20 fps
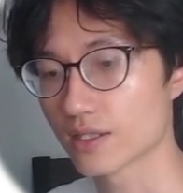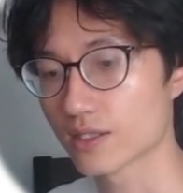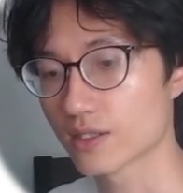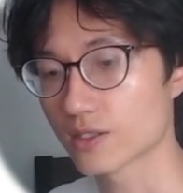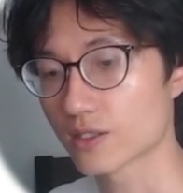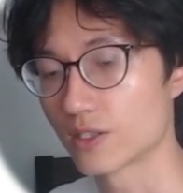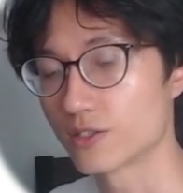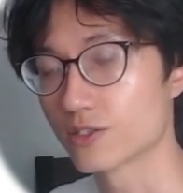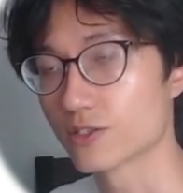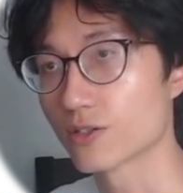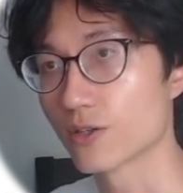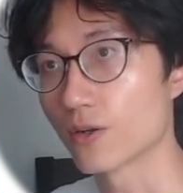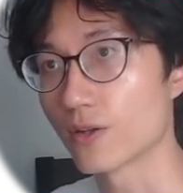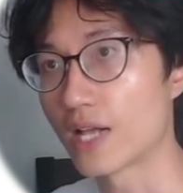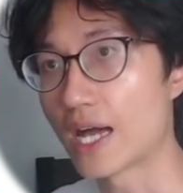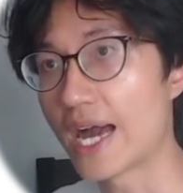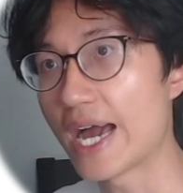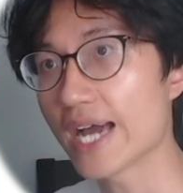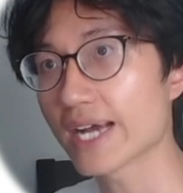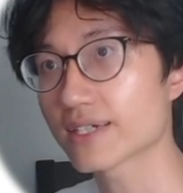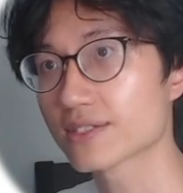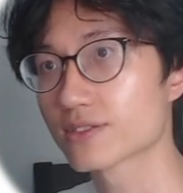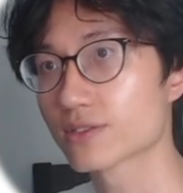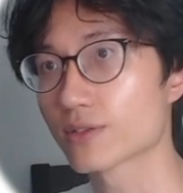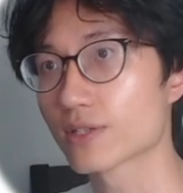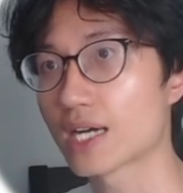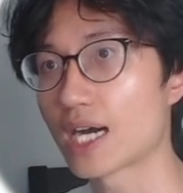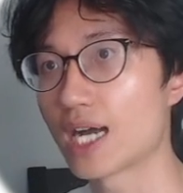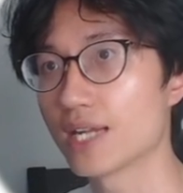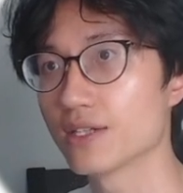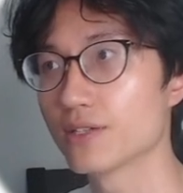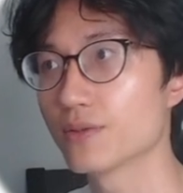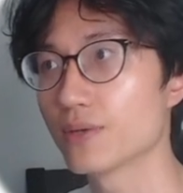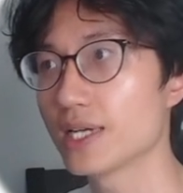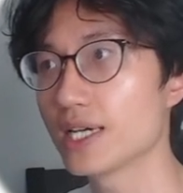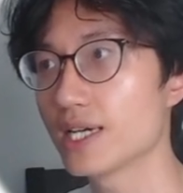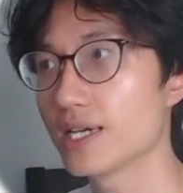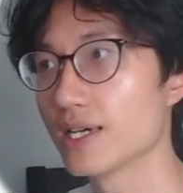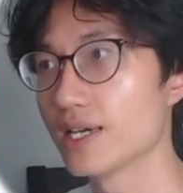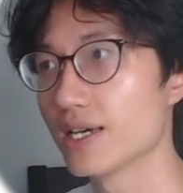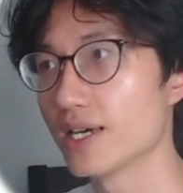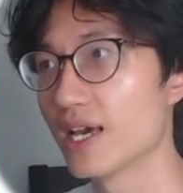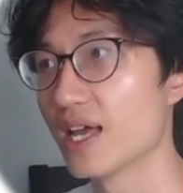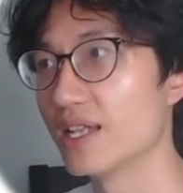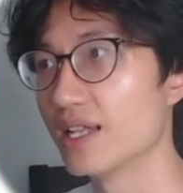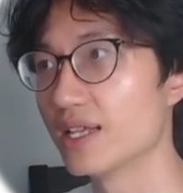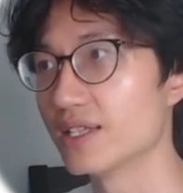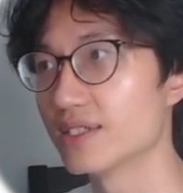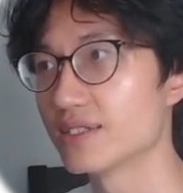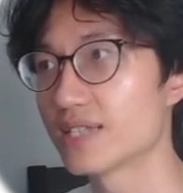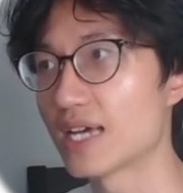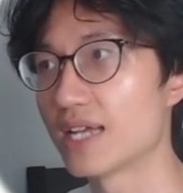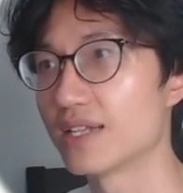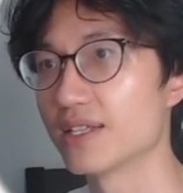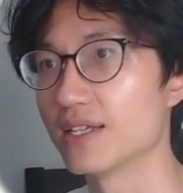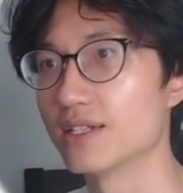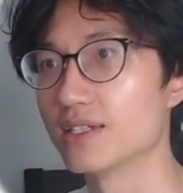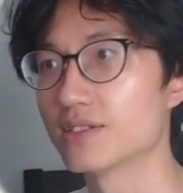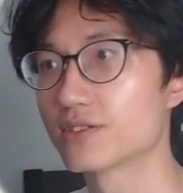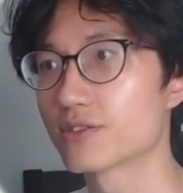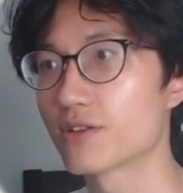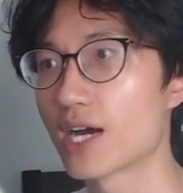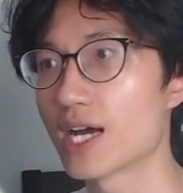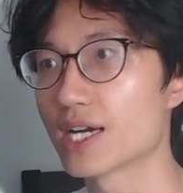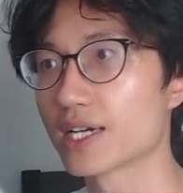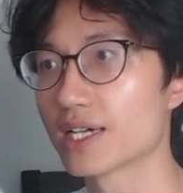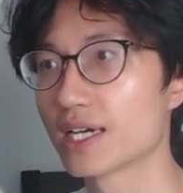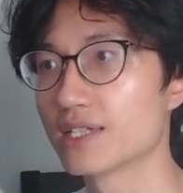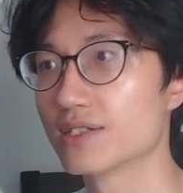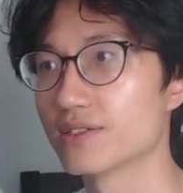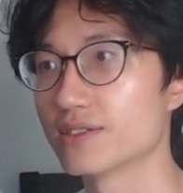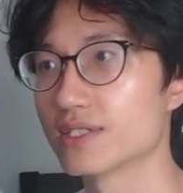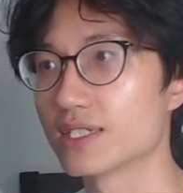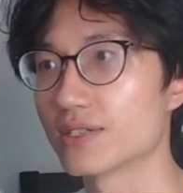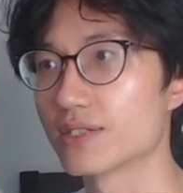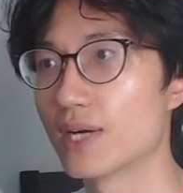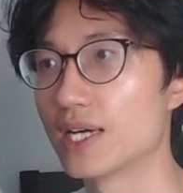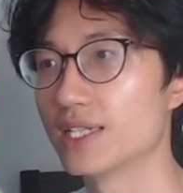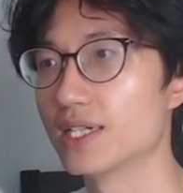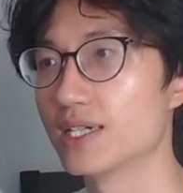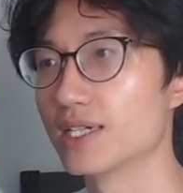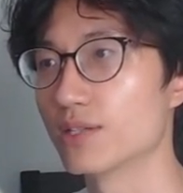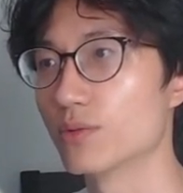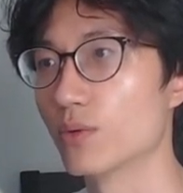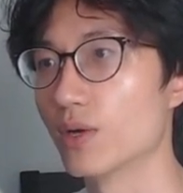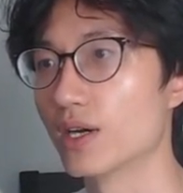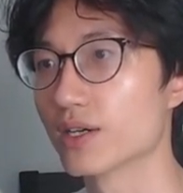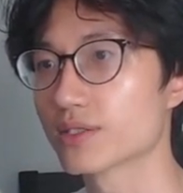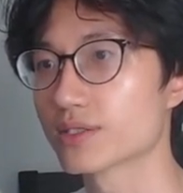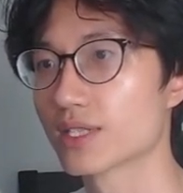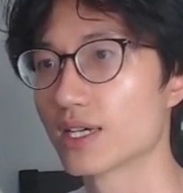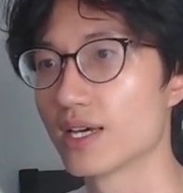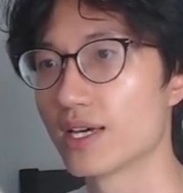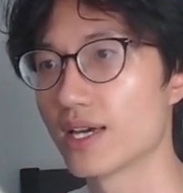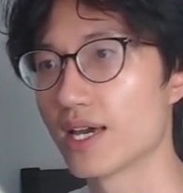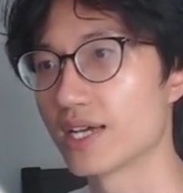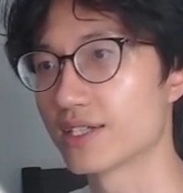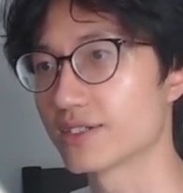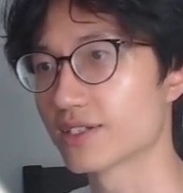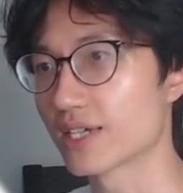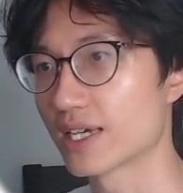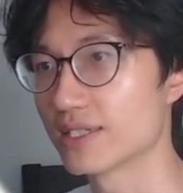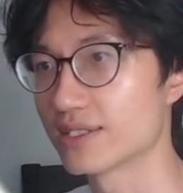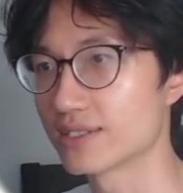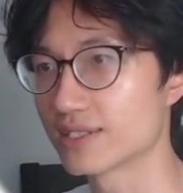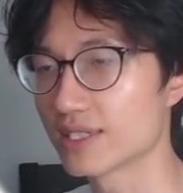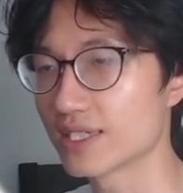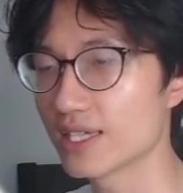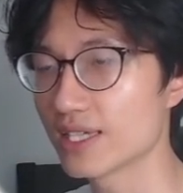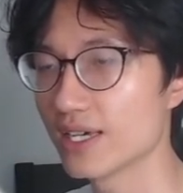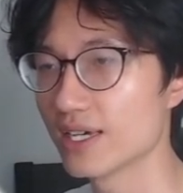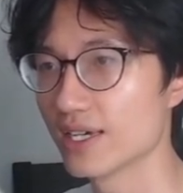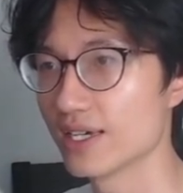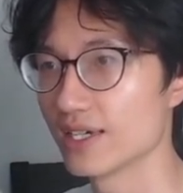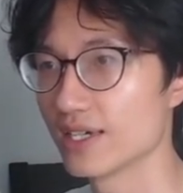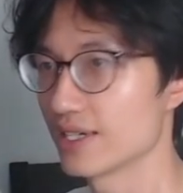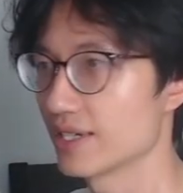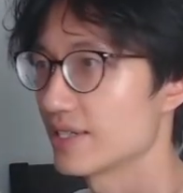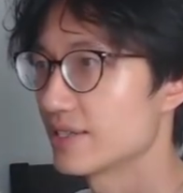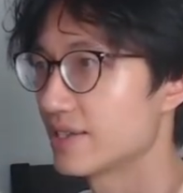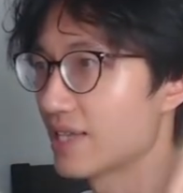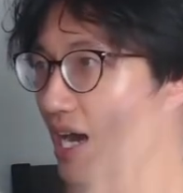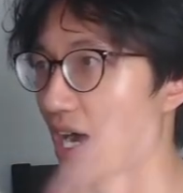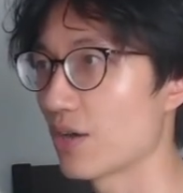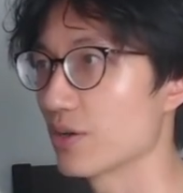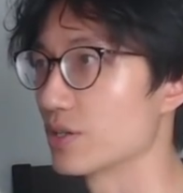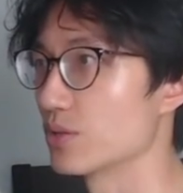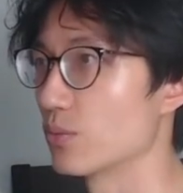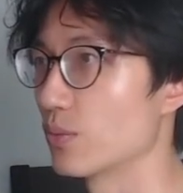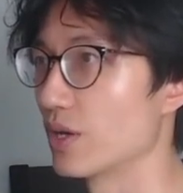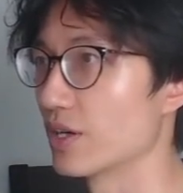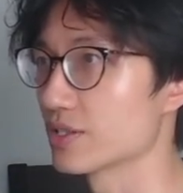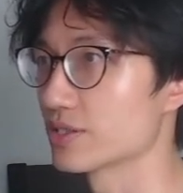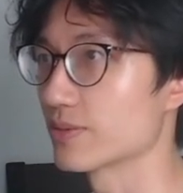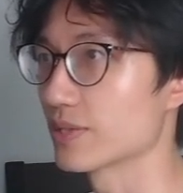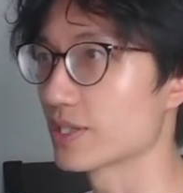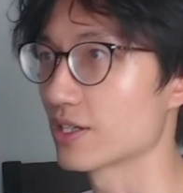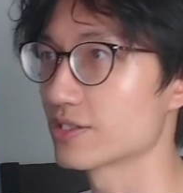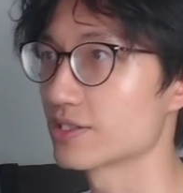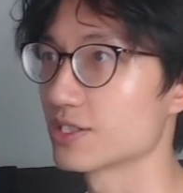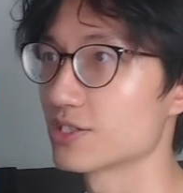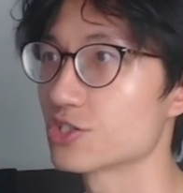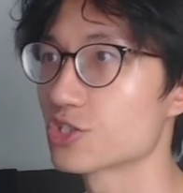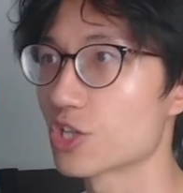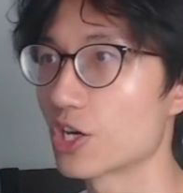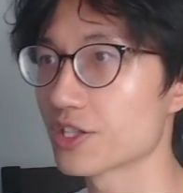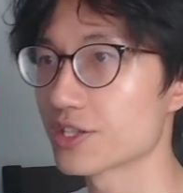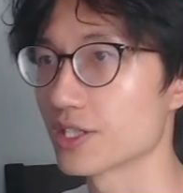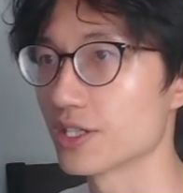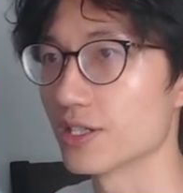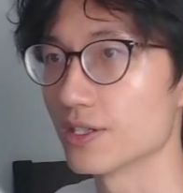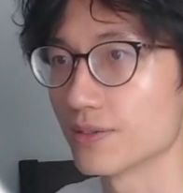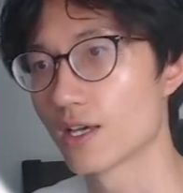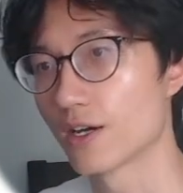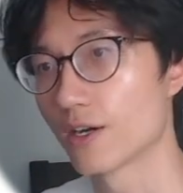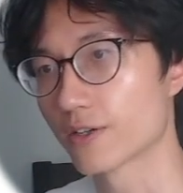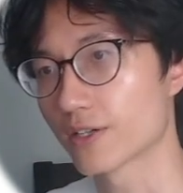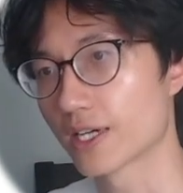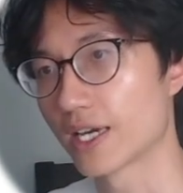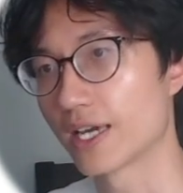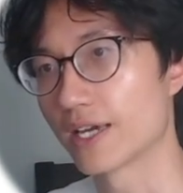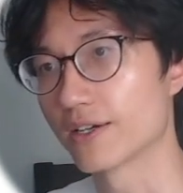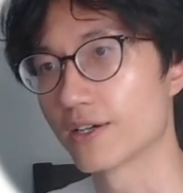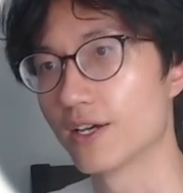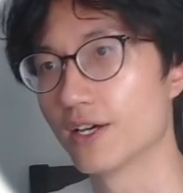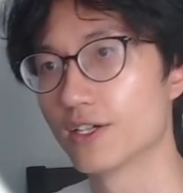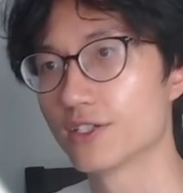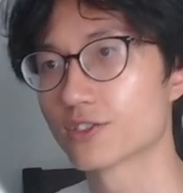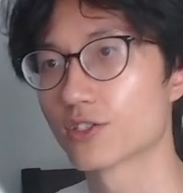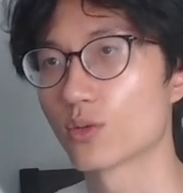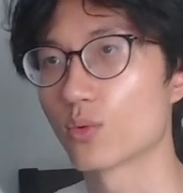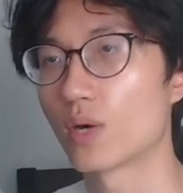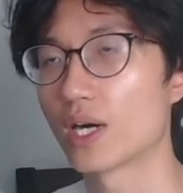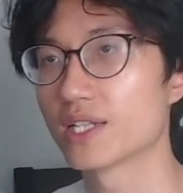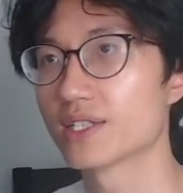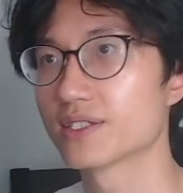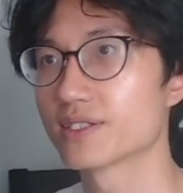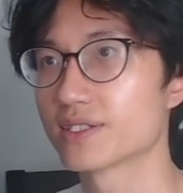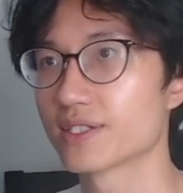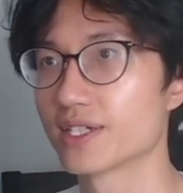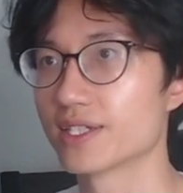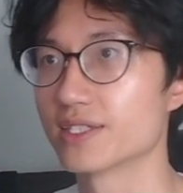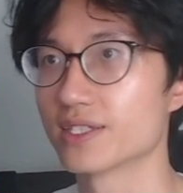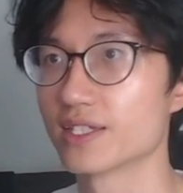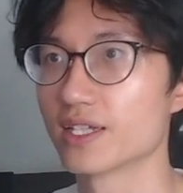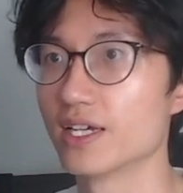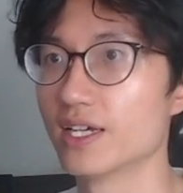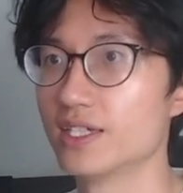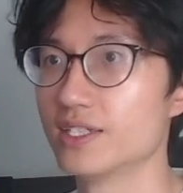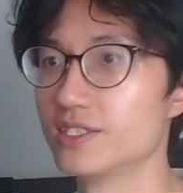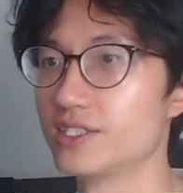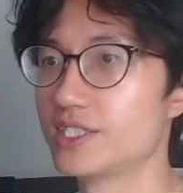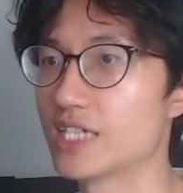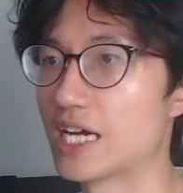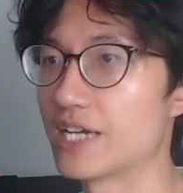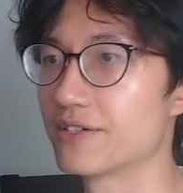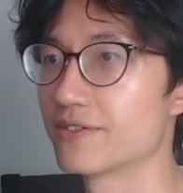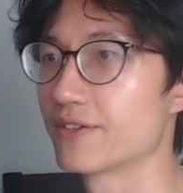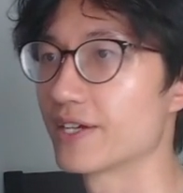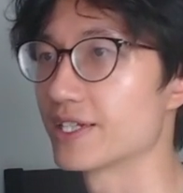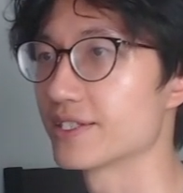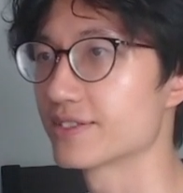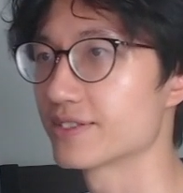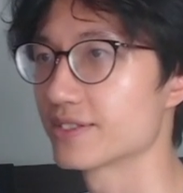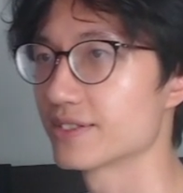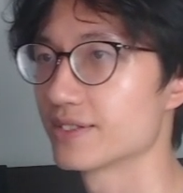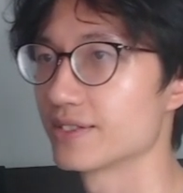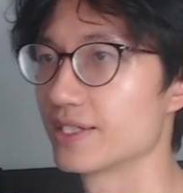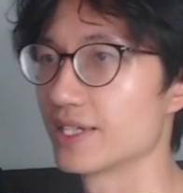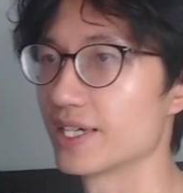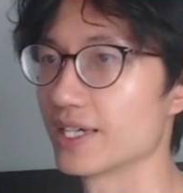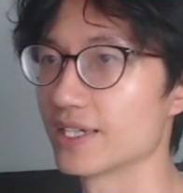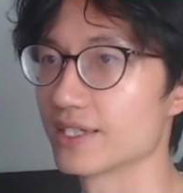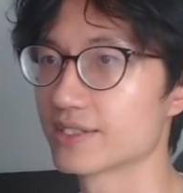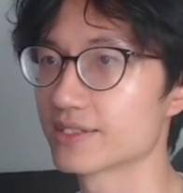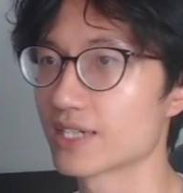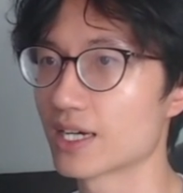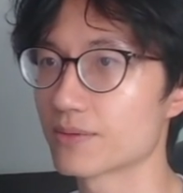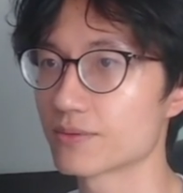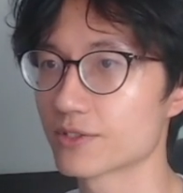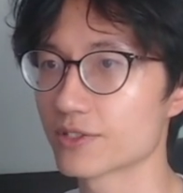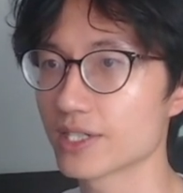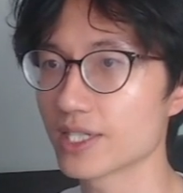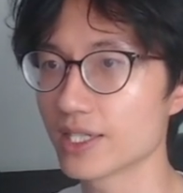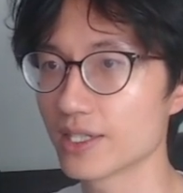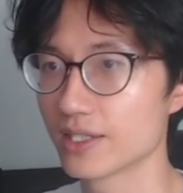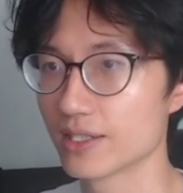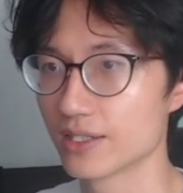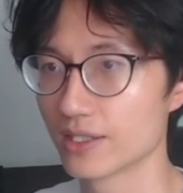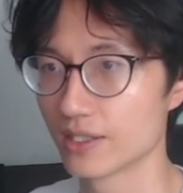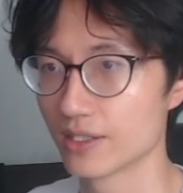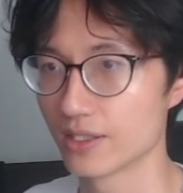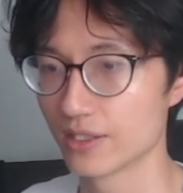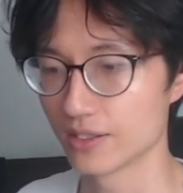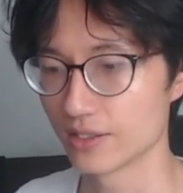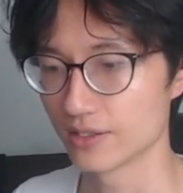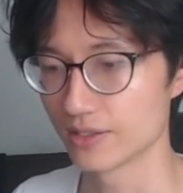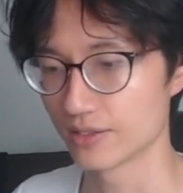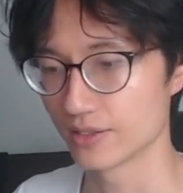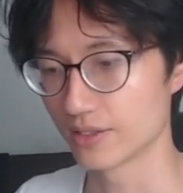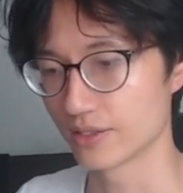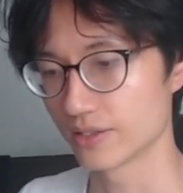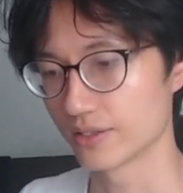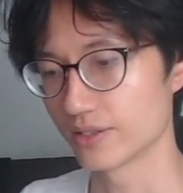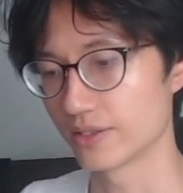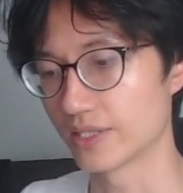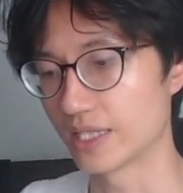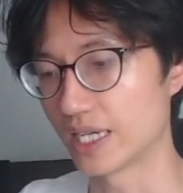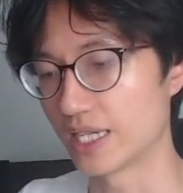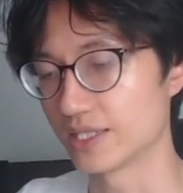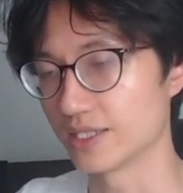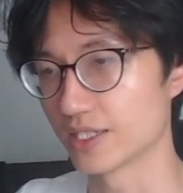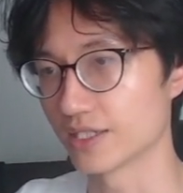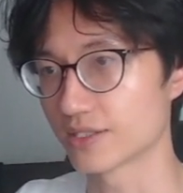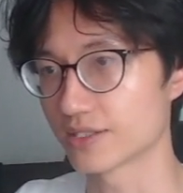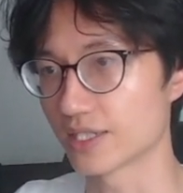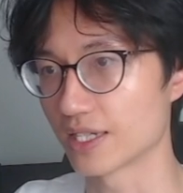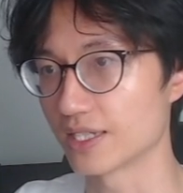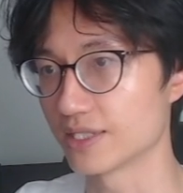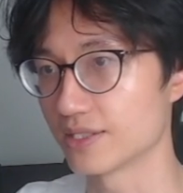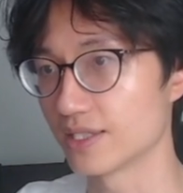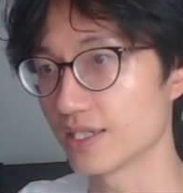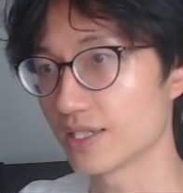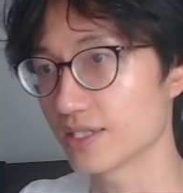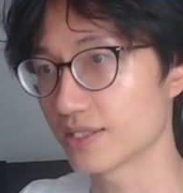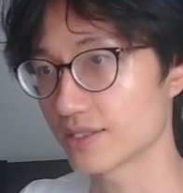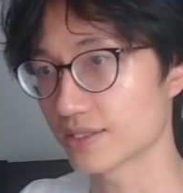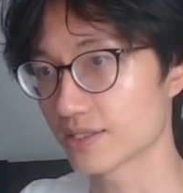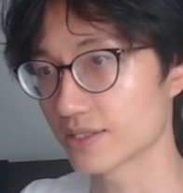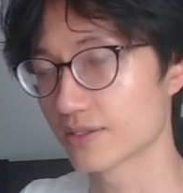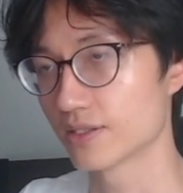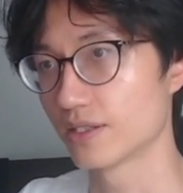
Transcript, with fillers: Control X to cut away and then send it. Try again to see whether it works. As you can see, now it works because it's shorter. Okay, so once it generates the summary, then just say this.